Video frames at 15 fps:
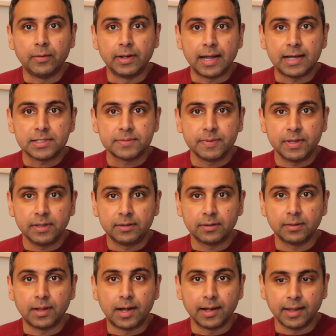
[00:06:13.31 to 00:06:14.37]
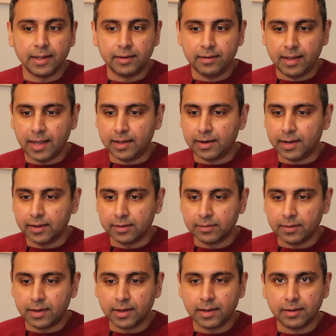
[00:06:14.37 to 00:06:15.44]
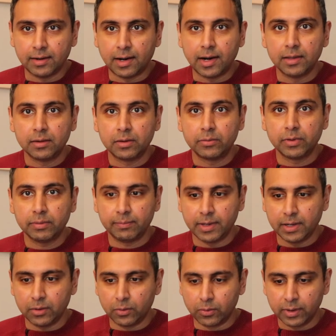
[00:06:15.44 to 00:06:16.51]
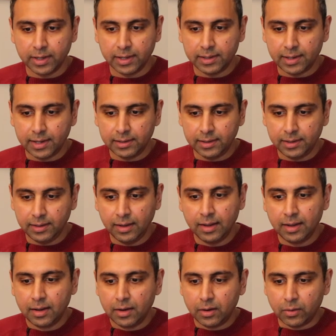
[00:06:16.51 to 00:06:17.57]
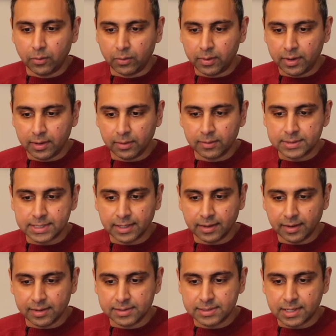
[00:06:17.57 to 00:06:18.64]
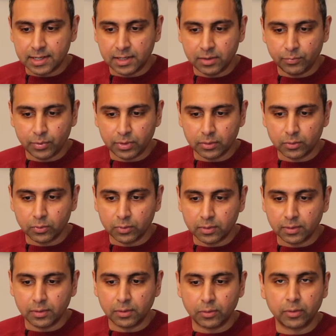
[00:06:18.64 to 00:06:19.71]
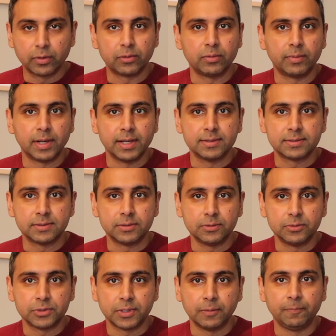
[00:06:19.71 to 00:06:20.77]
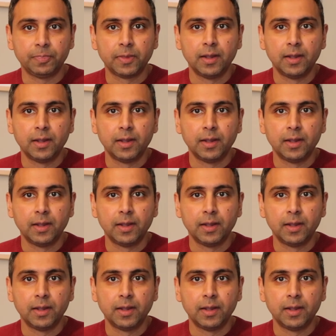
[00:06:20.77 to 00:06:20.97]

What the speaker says: it asks me to log in, and I can log in either with my ORCID ID, or it looks like I can sign in with Google or through my institution.